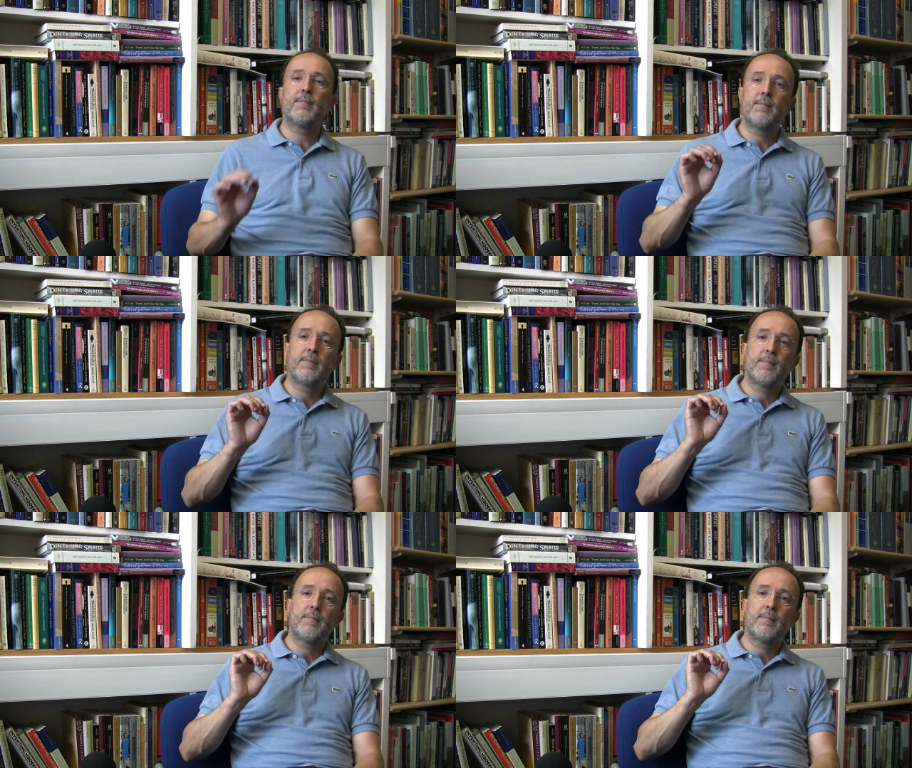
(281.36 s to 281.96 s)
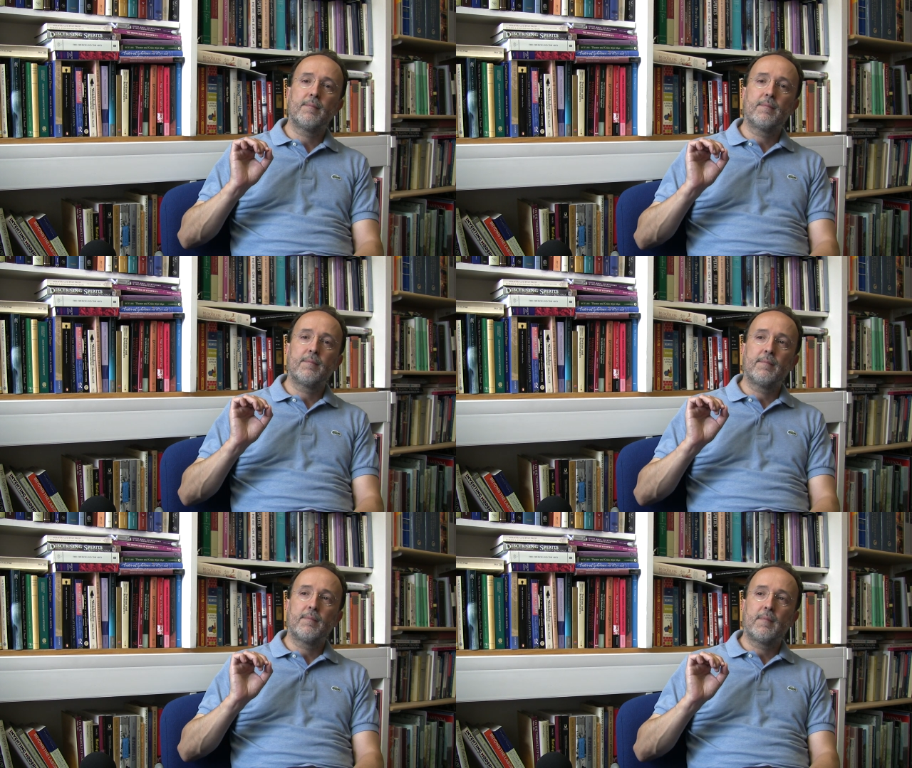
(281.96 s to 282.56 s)

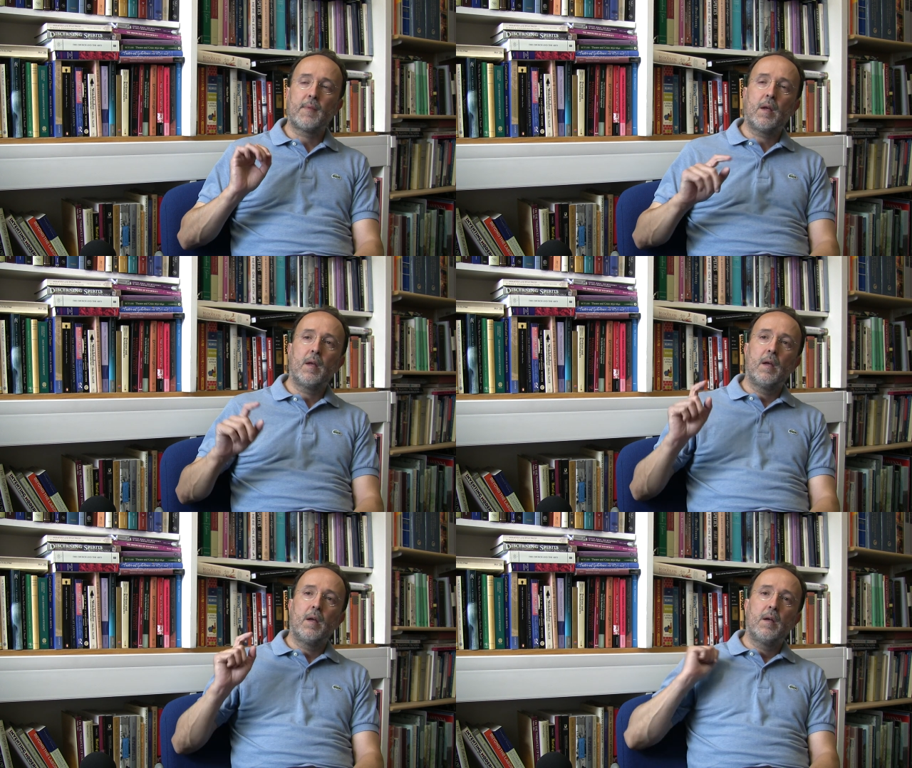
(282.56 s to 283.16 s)
Nobody speaks.